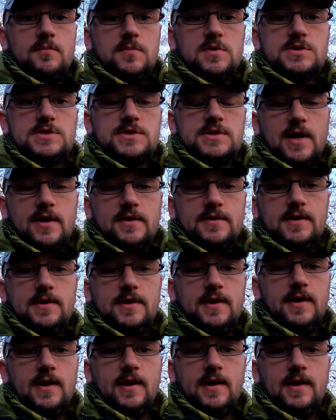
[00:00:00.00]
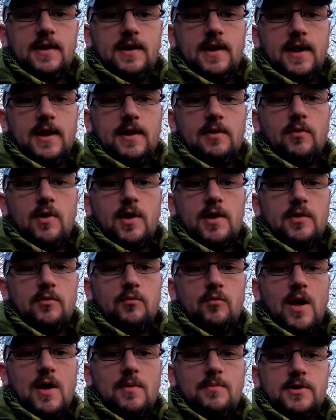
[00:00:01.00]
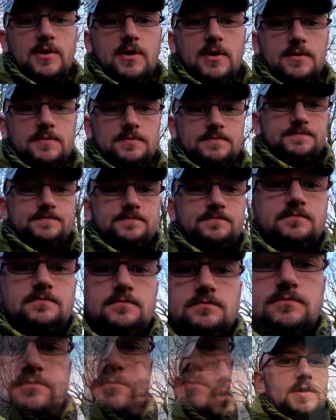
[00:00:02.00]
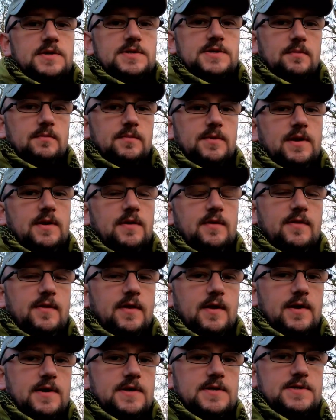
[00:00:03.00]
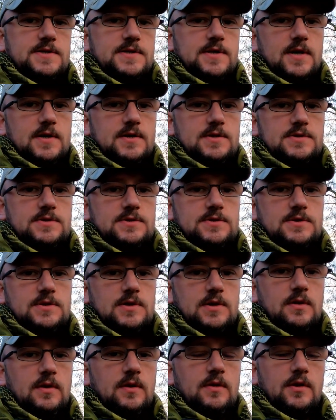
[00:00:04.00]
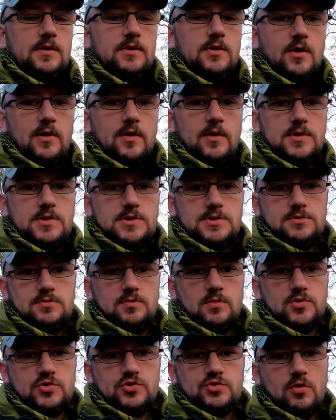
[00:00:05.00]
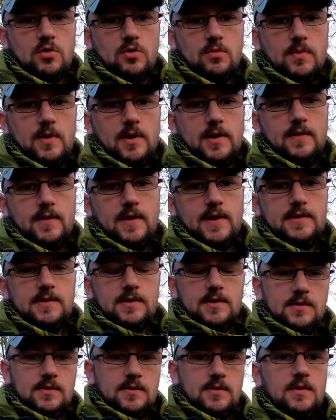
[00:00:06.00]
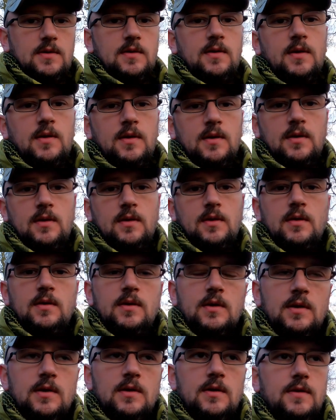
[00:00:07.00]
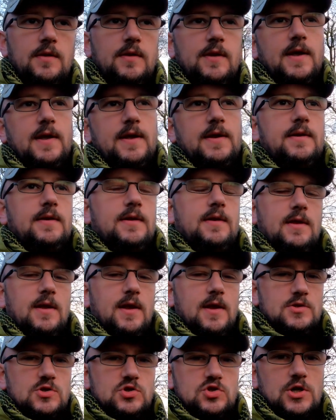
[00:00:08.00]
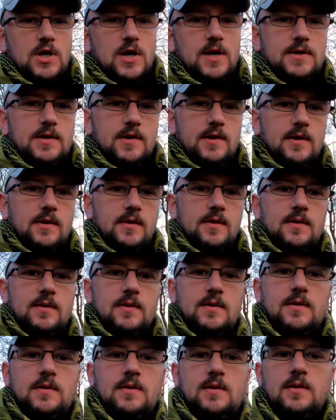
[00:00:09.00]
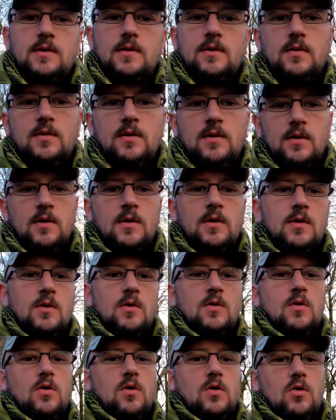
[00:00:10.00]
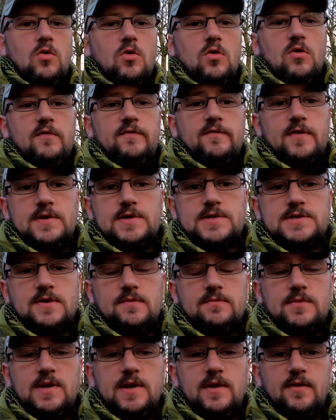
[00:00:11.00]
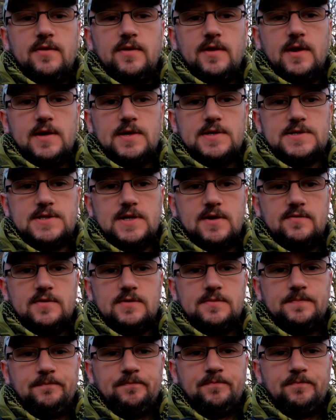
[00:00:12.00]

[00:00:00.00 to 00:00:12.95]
started to decay rather rapidly. In 1736 the turrets were struck by lightning. Then in January of 1737,